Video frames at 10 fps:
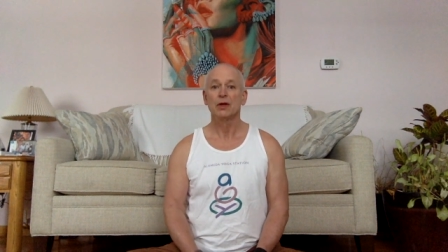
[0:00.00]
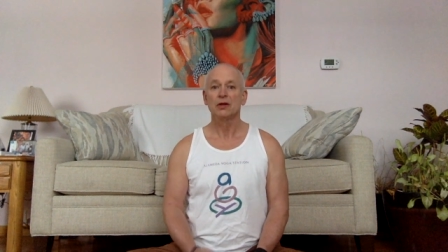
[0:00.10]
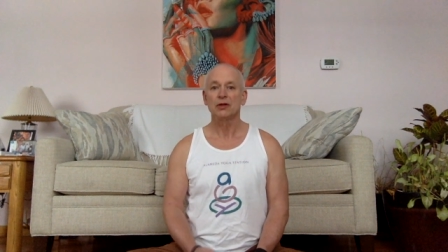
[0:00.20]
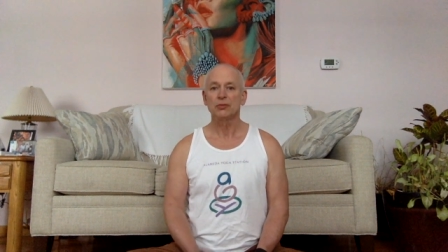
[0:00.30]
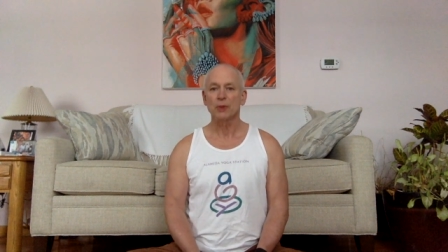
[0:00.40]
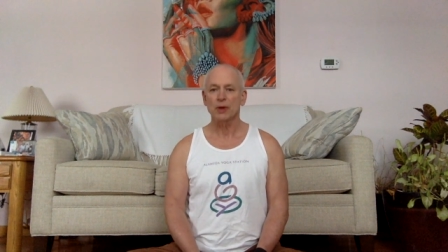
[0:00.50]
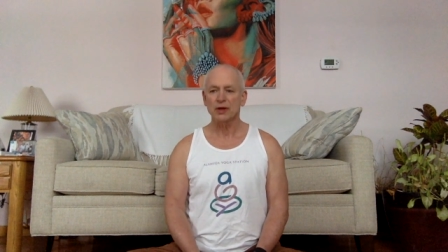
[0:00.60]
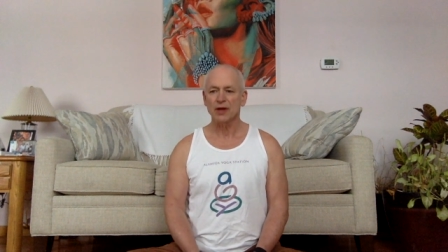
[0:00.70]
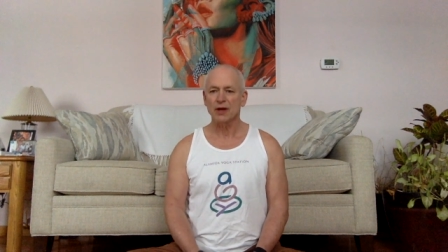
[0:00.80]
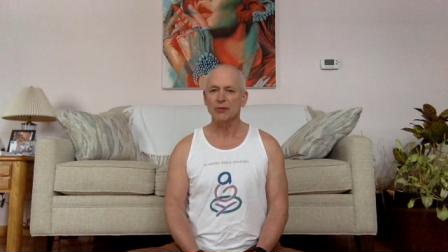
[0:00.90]
These
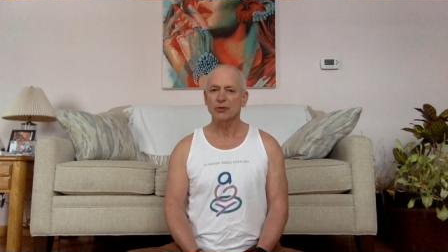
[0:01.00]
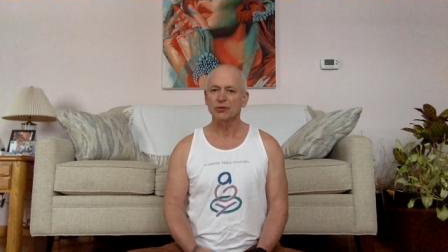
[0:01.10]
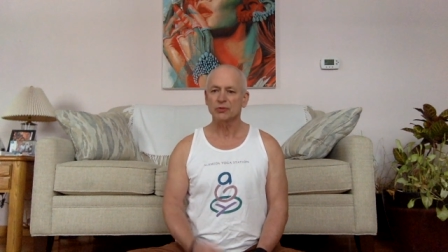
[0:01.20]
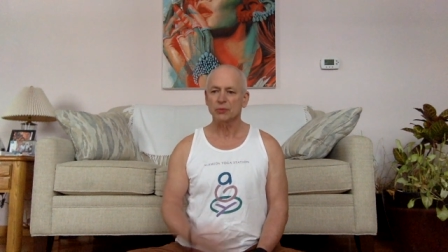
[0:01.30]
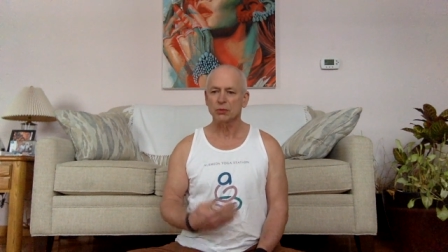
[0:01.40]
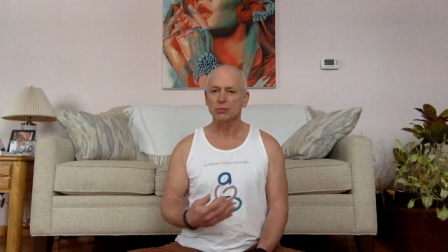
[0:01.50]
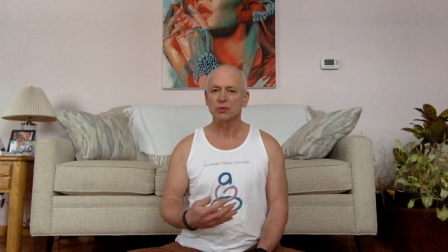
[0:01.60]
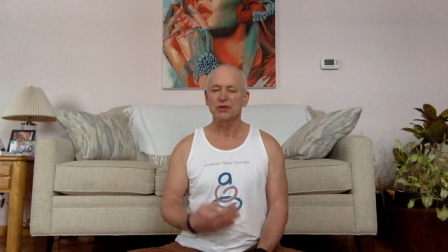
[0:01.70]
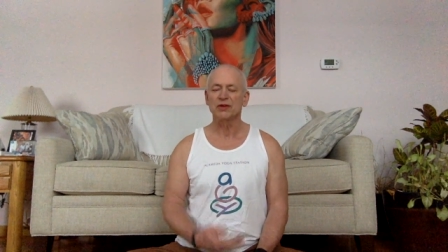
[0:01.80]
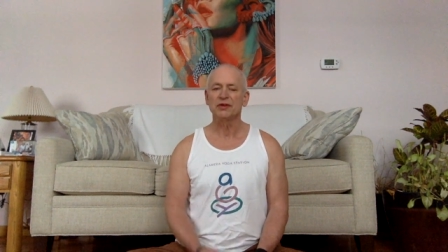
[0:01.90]
pranayamas we're
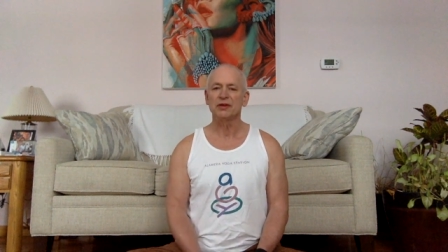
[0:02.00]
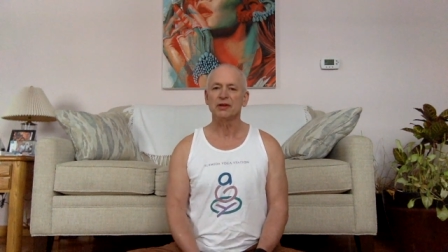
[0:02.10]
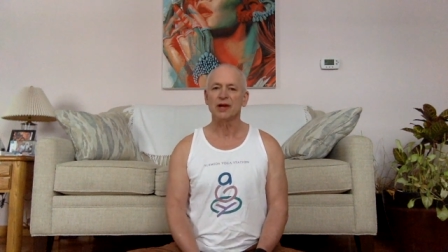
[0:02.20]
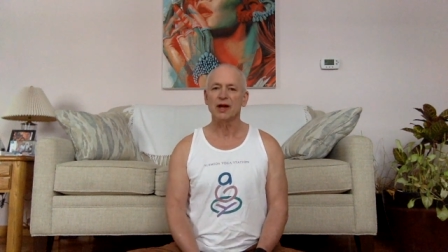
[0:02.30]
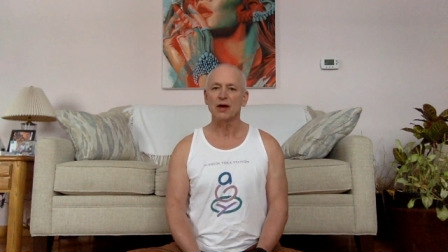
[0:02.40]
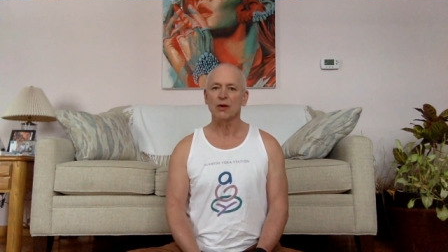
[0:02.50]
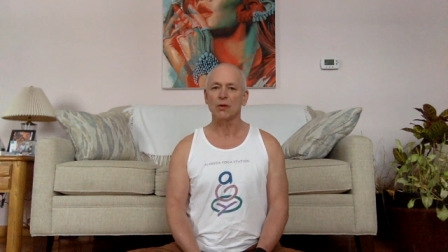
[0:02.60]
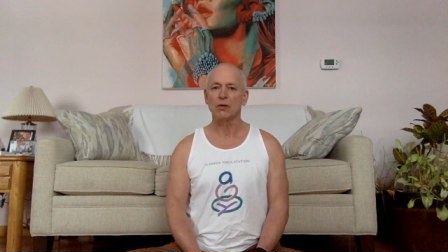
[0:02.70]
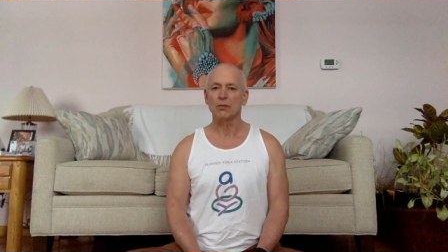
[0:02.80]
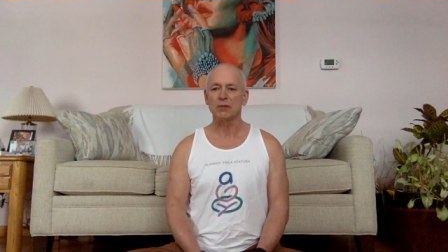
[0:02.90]
presenting
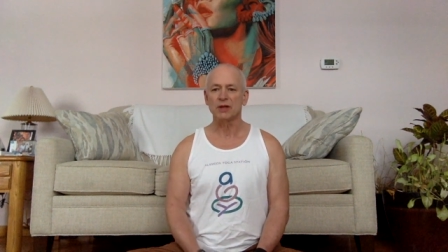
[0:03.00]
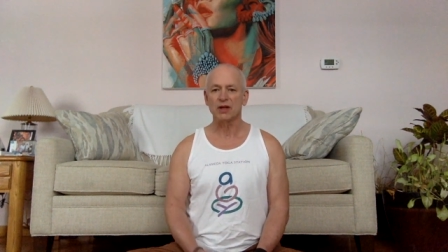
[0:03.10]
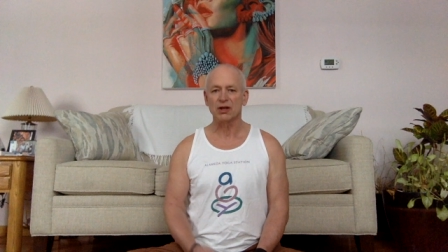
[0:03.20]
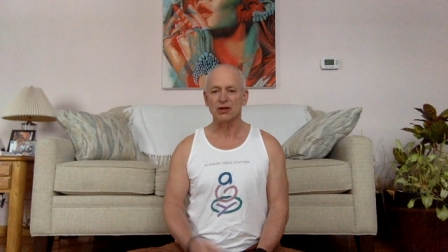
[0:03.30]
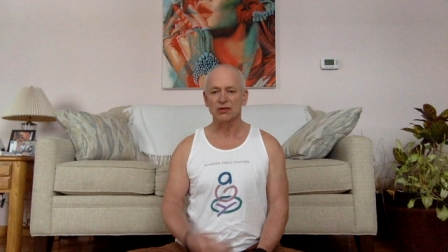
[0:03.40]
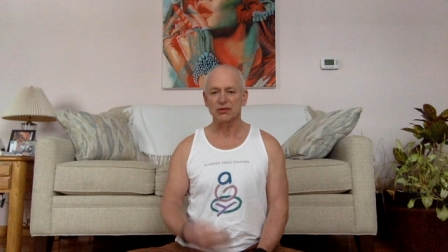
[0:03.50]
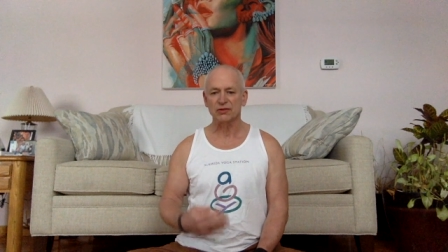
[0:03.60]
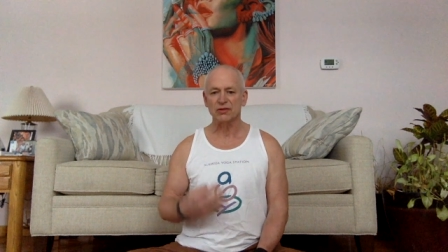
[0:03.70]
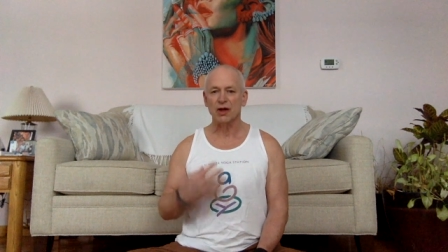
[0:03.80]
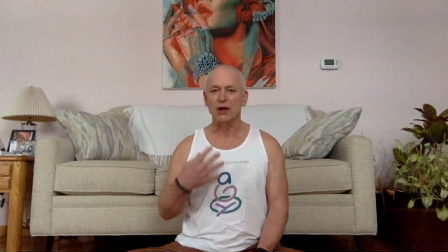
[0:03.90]
now
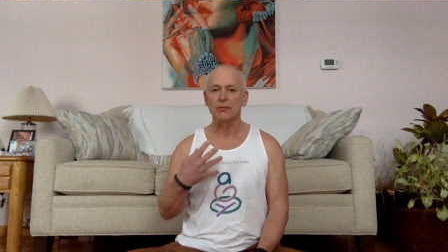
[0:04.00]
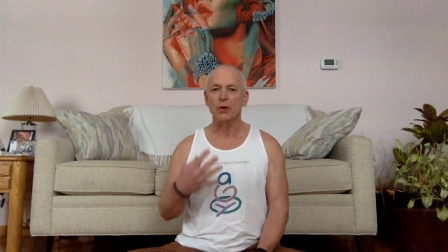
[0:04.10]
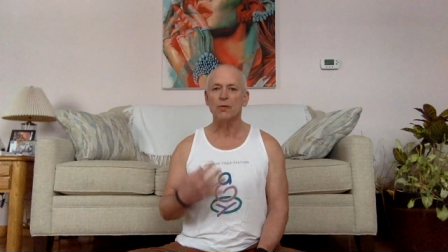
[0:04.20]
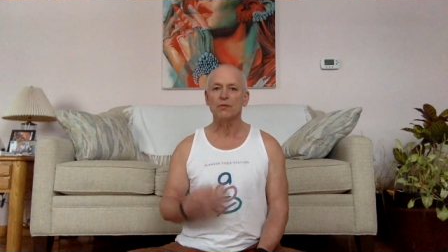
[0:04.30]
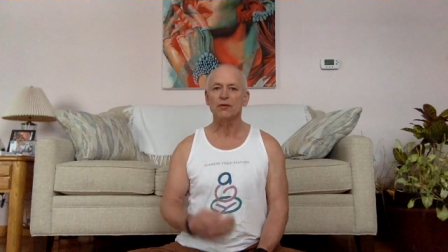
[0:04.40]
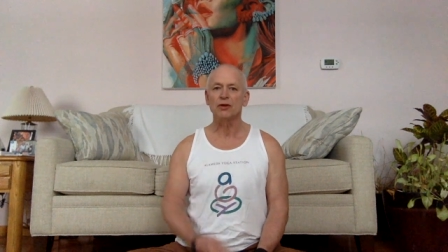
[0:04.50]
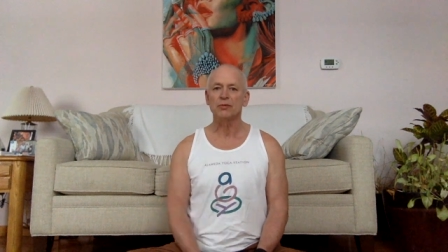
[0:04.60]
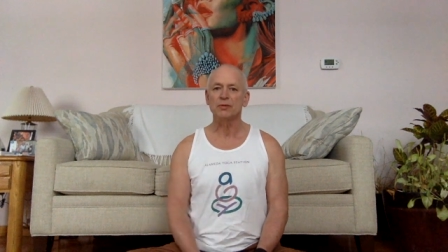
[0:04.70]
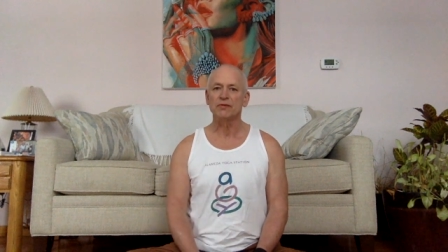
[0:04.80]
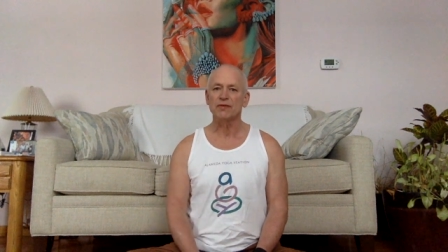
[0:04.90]
because hopefully
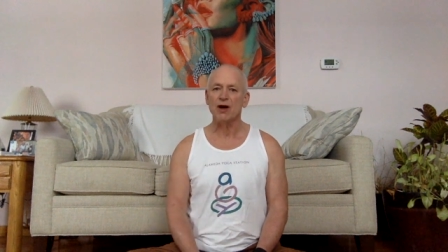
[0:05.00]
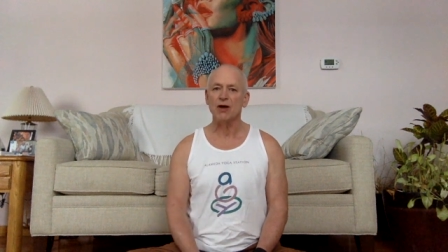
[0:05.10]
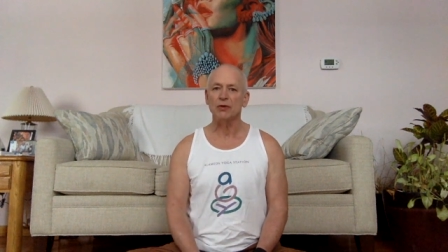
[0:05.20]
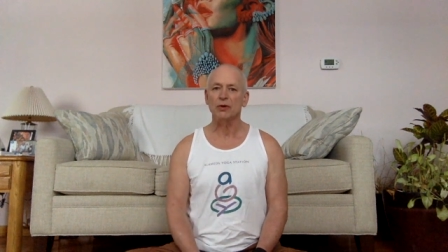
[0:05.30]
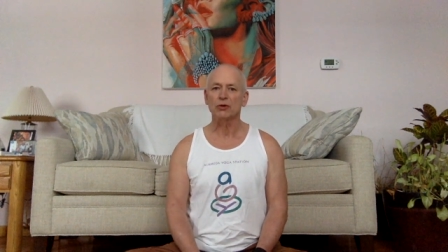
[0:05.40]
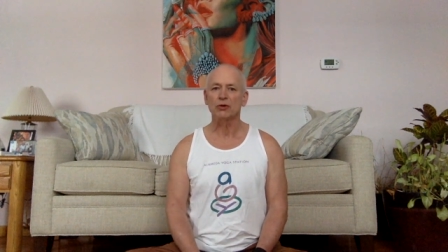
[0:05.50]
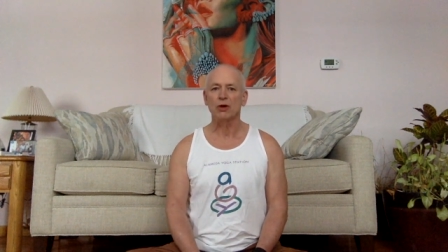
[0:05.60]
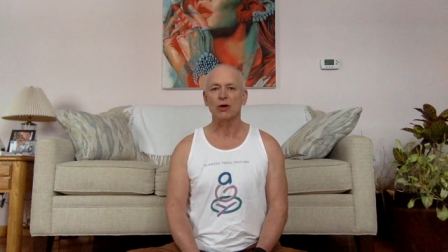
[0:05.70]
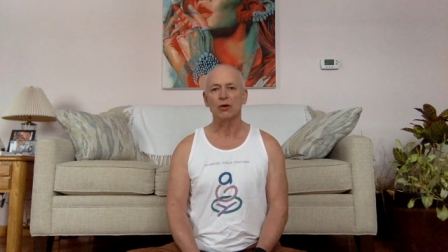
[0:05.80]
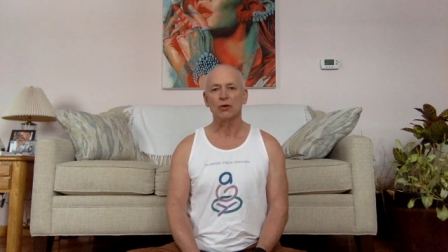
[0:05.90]
you've been following
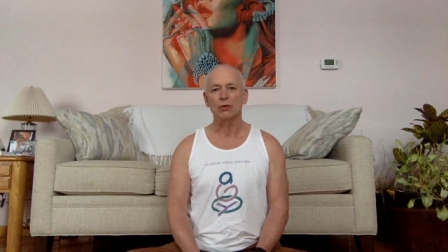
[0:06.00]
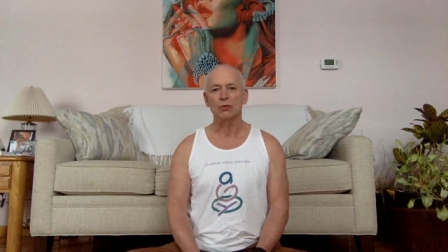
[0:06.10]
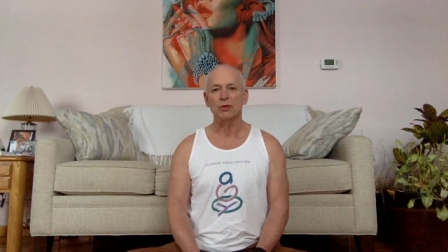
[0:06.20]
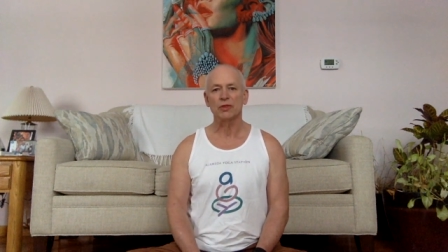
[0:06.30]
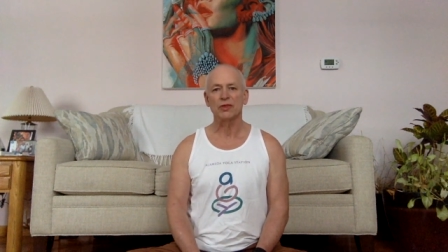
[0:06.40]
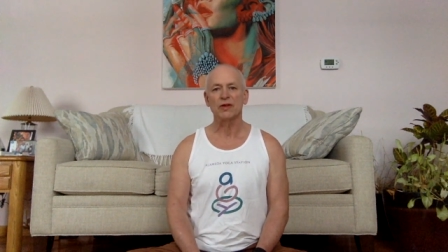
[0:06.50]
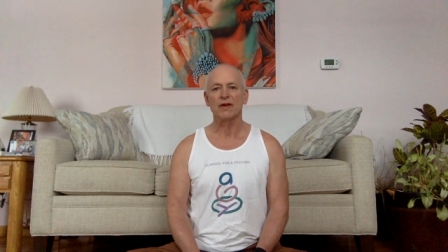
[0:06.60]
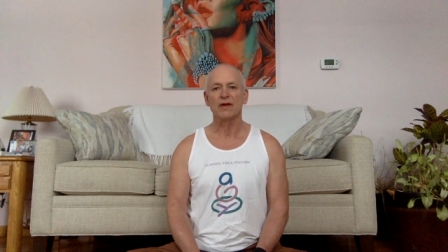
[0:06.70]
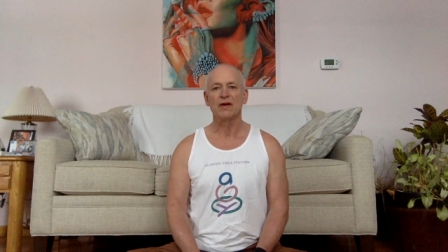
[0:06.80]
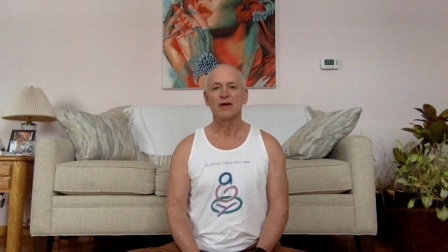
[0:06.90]
along with the